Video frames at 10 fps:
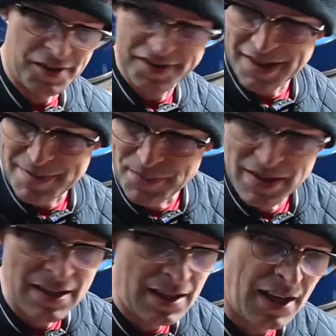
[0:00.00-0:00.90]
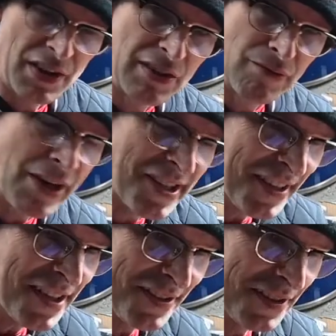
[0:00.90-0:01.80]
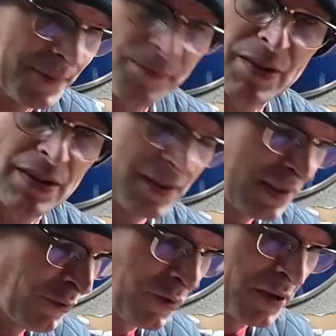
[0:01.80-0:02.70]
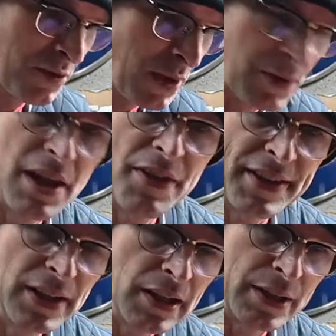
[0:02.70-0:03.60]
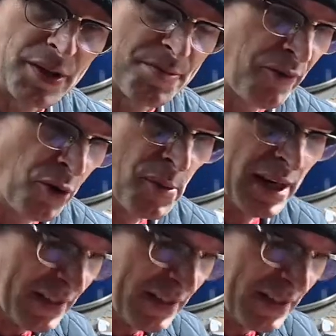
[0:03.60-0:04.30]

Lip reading: same, and the red seats are different as well. The early ones before mine,